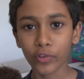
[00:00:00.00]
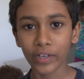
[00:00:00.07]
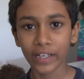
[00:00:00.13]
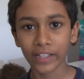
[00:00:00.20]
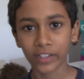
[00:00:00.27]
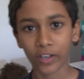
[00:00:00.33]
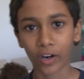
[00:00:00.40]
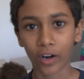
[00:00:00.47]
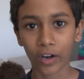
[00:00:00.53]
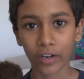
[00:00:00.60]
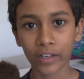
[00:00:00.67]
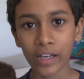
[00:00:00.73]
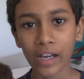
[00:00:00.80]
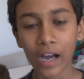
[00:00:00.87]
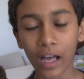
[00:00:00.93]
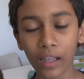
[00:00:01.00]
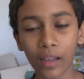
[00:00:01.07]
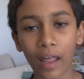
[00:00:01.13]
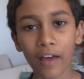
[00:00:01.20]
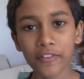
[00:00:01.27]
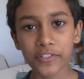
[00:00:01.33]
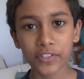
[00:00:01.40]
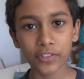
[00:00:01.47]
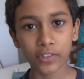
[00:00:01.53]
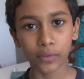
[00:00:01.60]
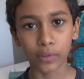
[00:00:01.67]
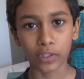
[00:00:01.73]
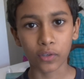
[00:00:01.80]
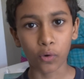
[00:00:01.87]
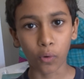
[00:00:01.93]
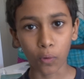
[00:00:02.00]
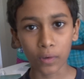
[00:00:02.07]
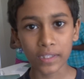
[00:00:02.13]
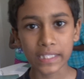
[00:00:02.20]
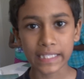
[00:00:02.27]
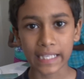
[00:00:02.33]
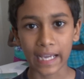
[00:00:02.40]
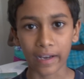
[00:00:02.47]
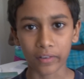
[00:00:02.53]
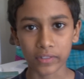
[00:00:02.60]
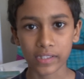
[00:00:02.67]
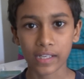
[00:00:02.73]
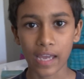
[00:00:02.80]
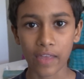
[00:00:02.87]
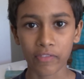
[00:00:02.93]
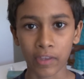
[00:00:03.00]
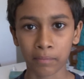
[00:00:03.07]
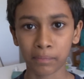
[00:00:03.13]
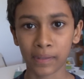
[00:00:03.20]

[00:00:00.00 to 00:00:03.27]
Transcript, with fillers: greeting card allows you to record sound and then